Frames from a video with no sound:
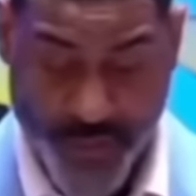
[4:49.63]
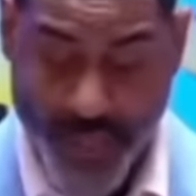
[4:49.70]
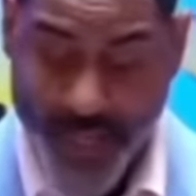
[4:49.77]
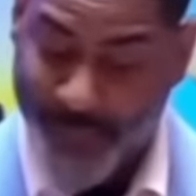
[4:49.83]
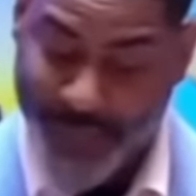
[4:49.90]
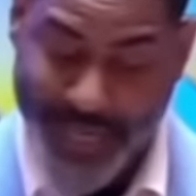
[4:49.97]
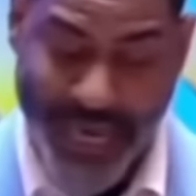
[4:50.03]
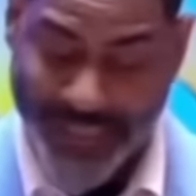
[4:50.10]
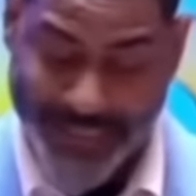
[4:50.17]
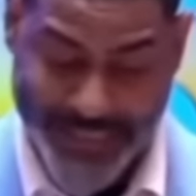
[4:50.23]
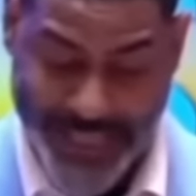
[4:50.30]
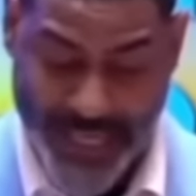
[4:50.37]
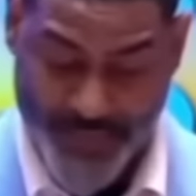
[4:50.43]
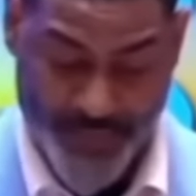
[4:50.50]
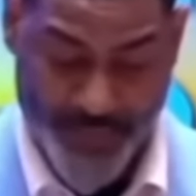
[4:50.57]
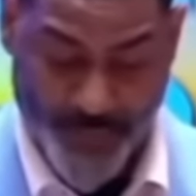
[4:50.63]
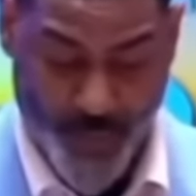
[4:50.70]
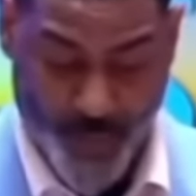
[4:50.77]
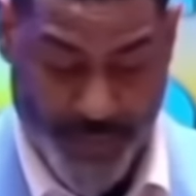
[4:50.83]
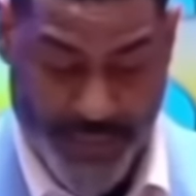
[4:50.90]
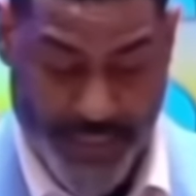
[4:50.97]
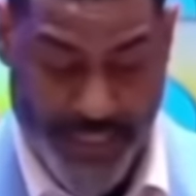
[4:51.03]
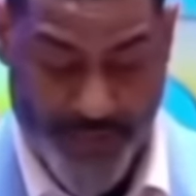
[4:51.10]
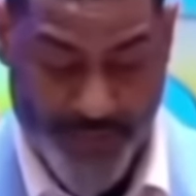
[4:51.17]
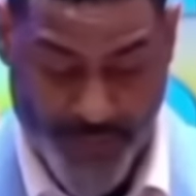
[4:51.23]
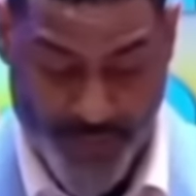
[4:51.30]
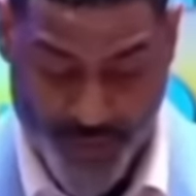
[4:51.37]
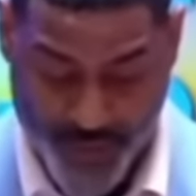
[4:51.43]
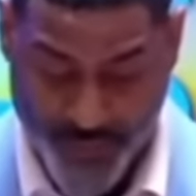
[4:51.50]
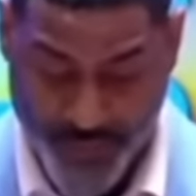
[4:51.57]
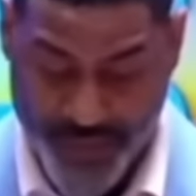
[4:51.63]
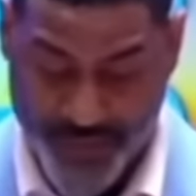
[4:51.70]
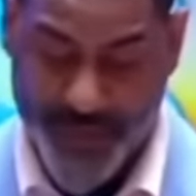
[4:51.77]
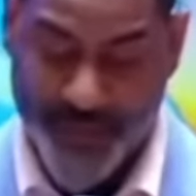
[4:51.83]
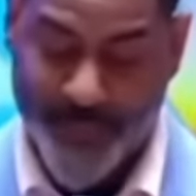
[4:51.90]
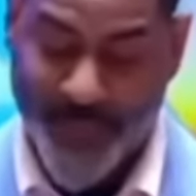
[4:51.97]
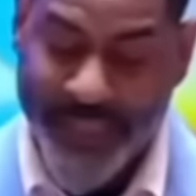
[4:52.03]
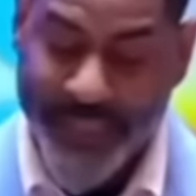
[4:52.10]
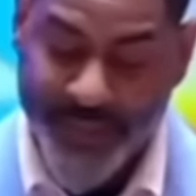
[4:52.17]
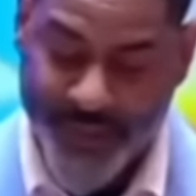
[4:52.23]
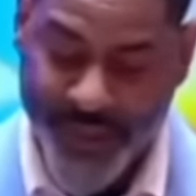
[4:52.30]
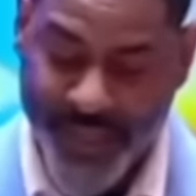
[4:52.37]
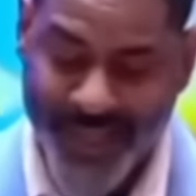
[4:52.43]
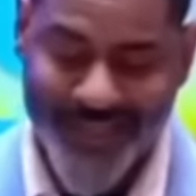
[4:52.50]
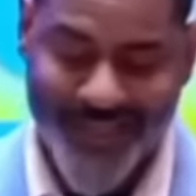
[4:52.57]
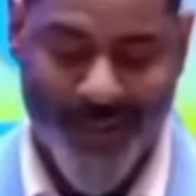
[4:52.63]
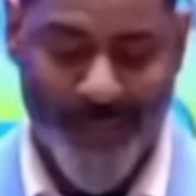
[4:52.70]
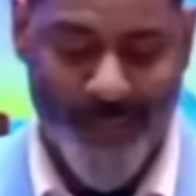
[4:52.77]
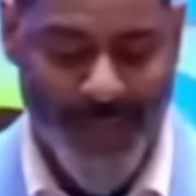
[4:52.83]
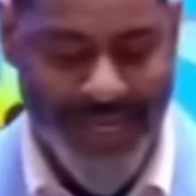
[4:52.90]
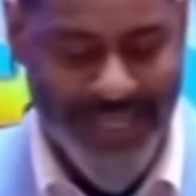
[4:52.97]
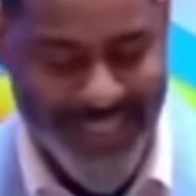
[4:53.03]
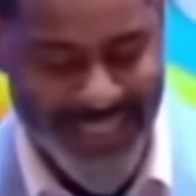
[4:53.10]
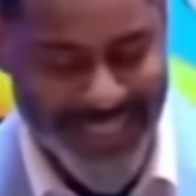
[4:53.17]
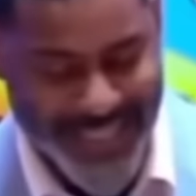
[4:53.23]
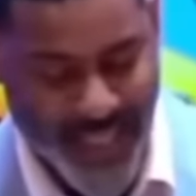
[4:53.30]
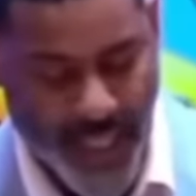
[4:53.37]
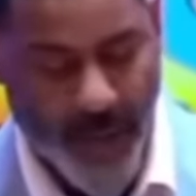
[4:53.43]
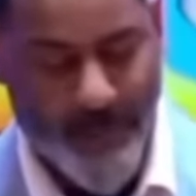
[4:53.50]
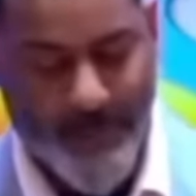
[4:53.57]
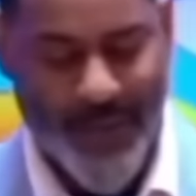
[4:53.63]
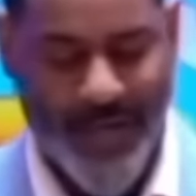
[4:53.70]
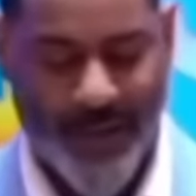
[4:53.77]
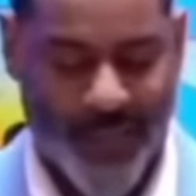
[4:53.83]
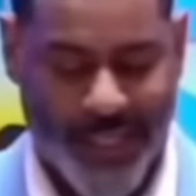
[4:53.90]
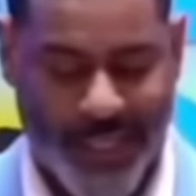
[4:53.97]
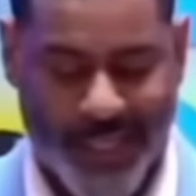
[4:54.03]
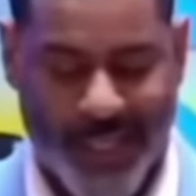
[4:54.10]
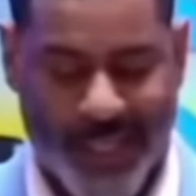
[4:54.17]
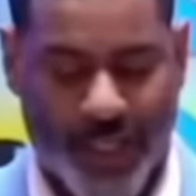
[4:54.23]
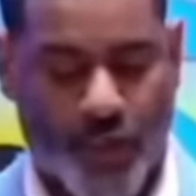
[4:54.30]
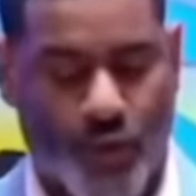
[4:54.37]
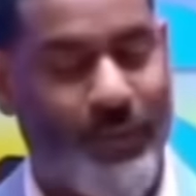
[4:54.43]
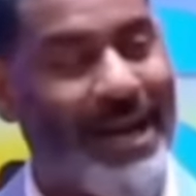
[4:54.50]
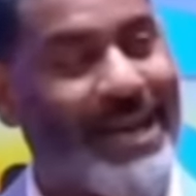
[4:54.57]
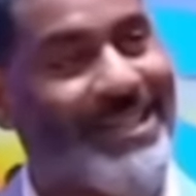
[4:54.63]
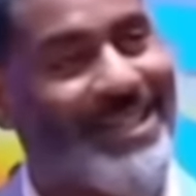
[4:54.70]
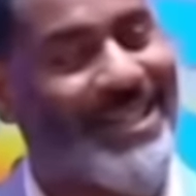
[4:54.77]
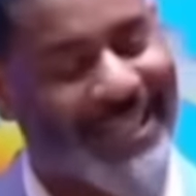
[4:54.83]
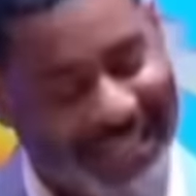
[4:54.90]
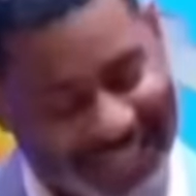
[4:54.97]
to, but I cannot support any vision that speaks to making America great